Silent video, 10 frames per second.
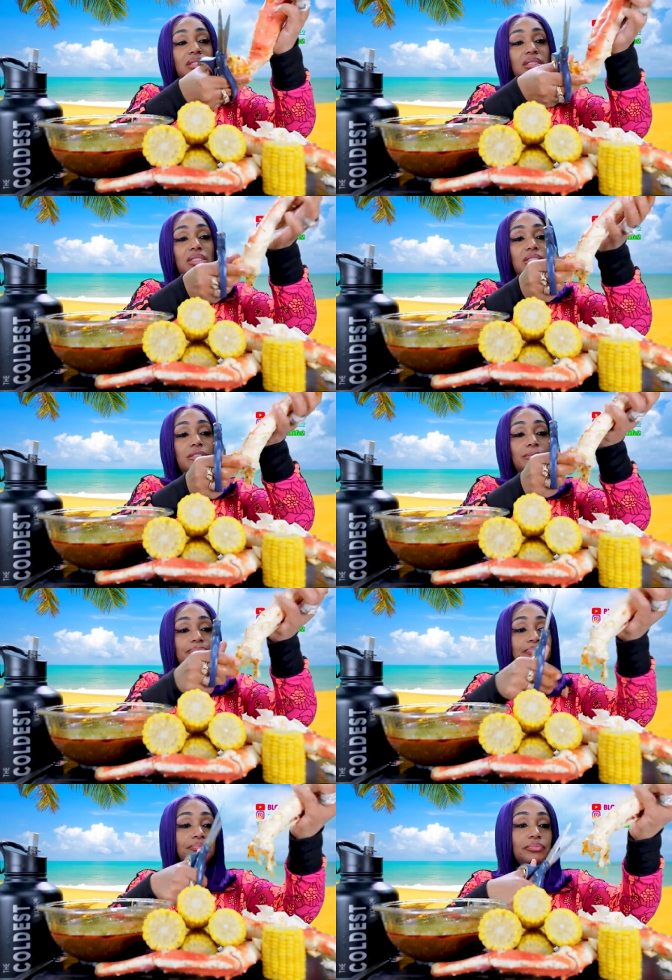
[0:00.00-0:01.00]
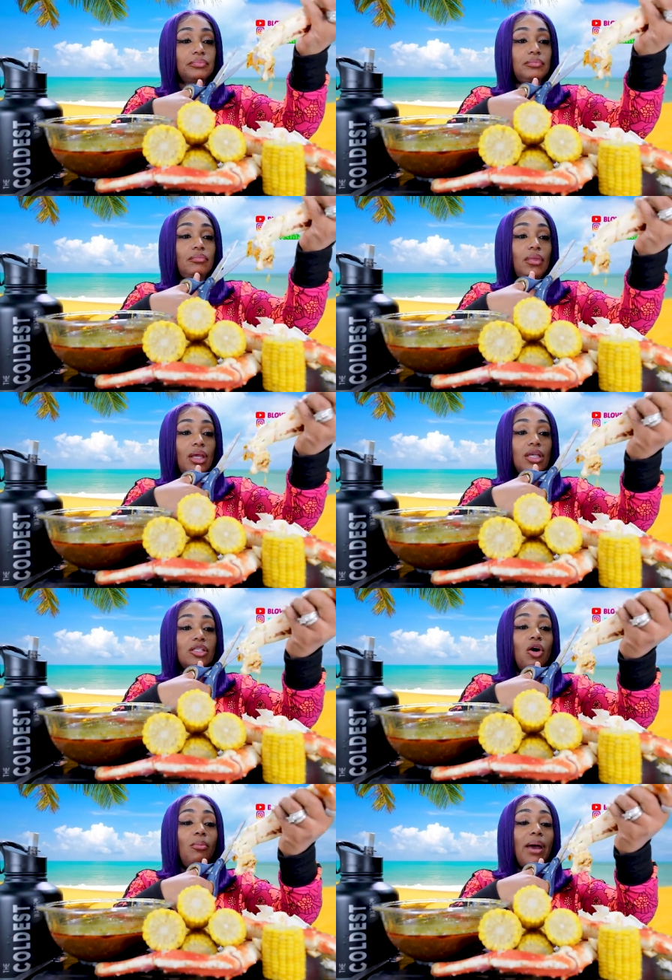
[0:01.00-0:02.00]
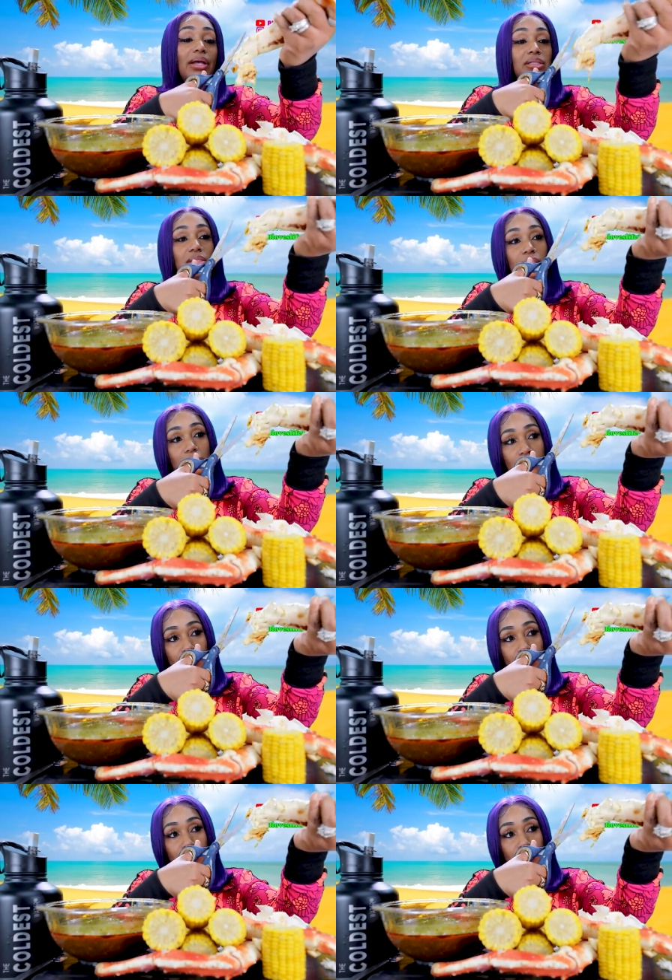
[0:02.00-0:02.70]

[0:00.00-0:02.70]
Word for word: his seat, his whole back seat.